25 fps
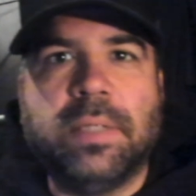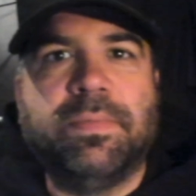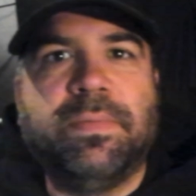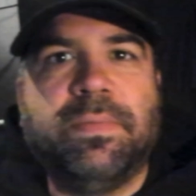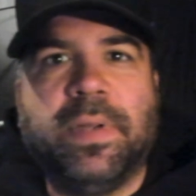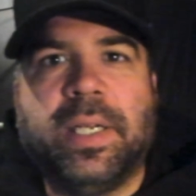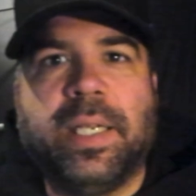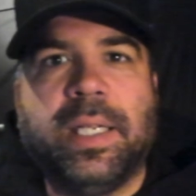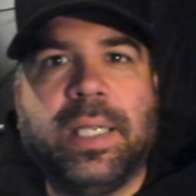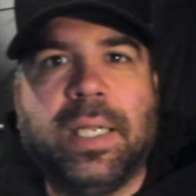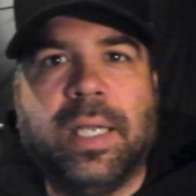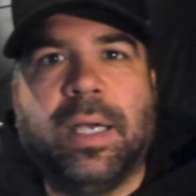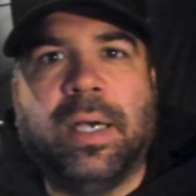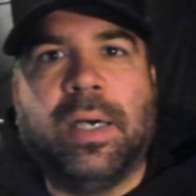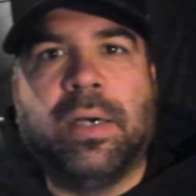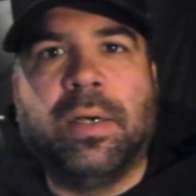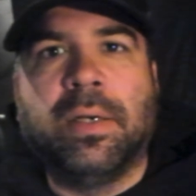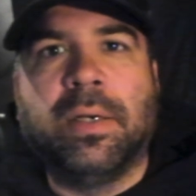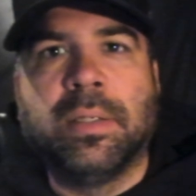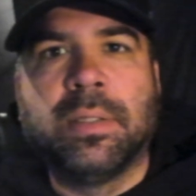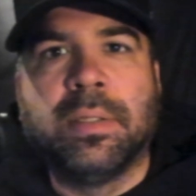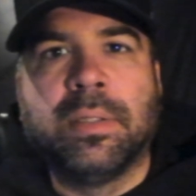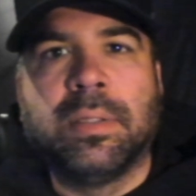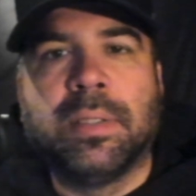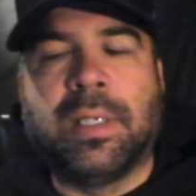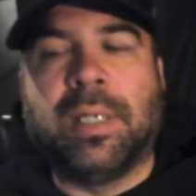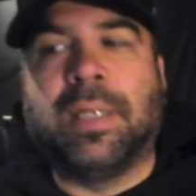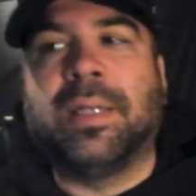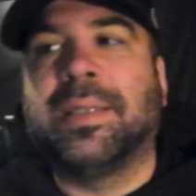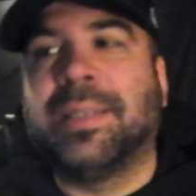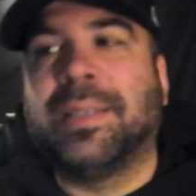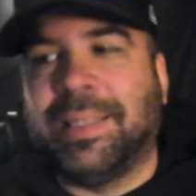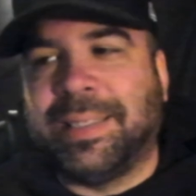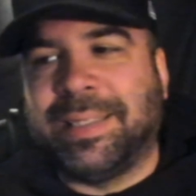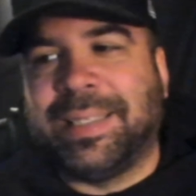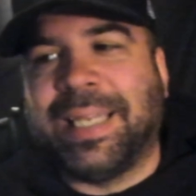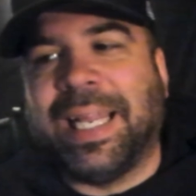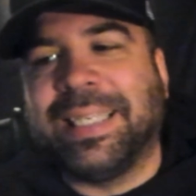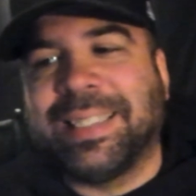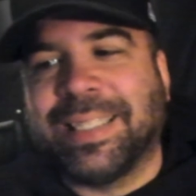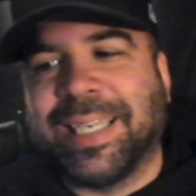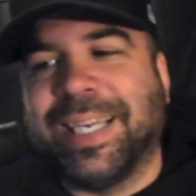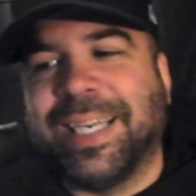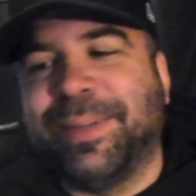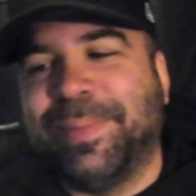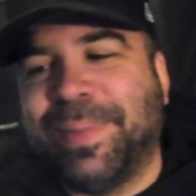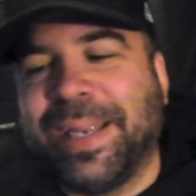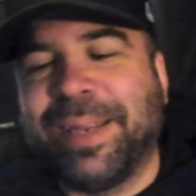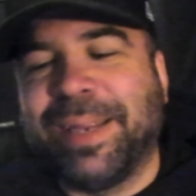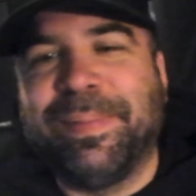video because that's going
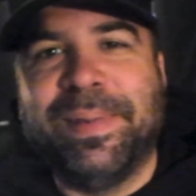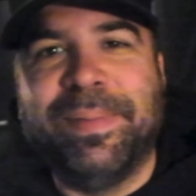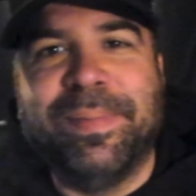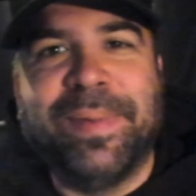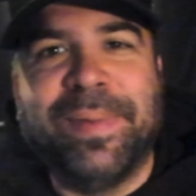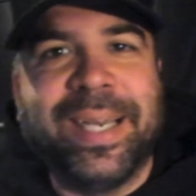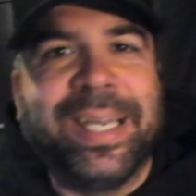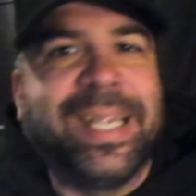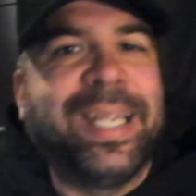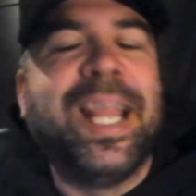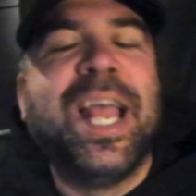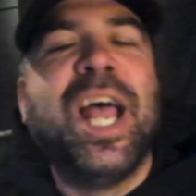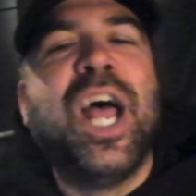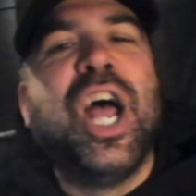to make me money.